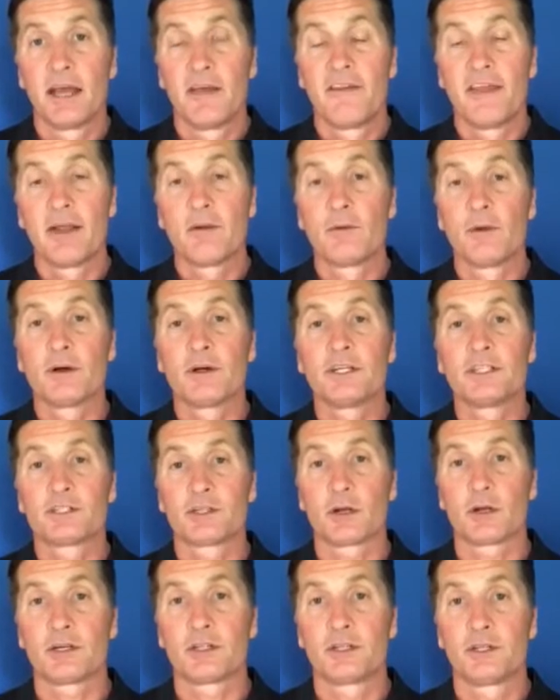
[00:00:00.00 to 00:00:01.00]
they really
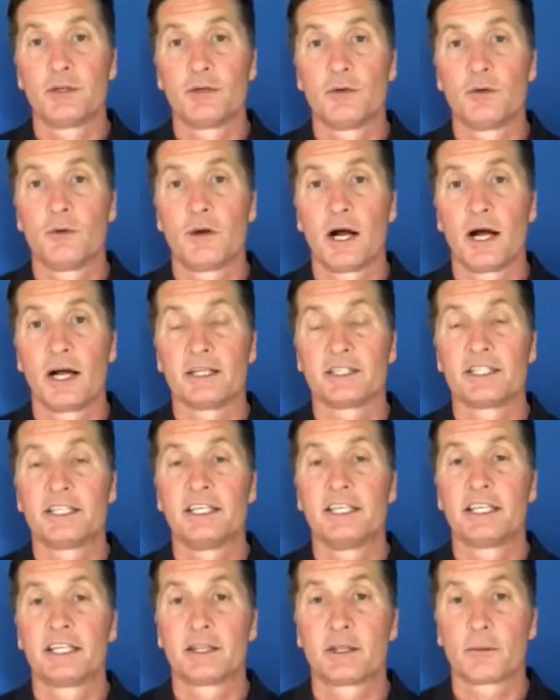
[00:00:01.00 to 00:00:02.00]
start to
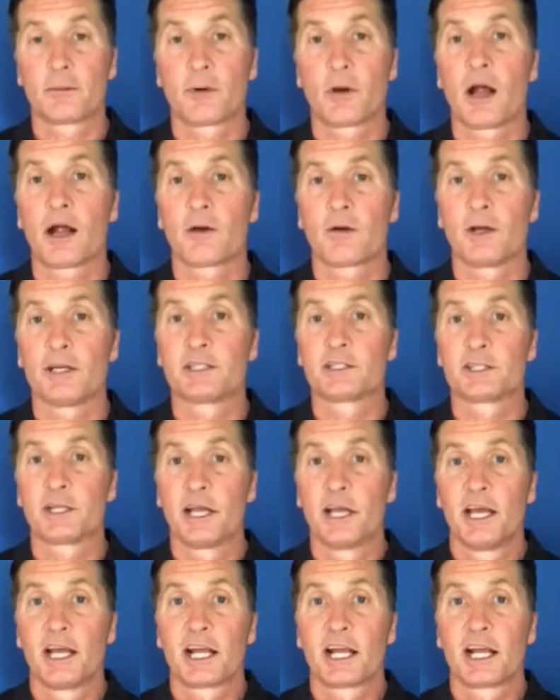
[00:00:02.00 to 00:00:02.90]
see that their progress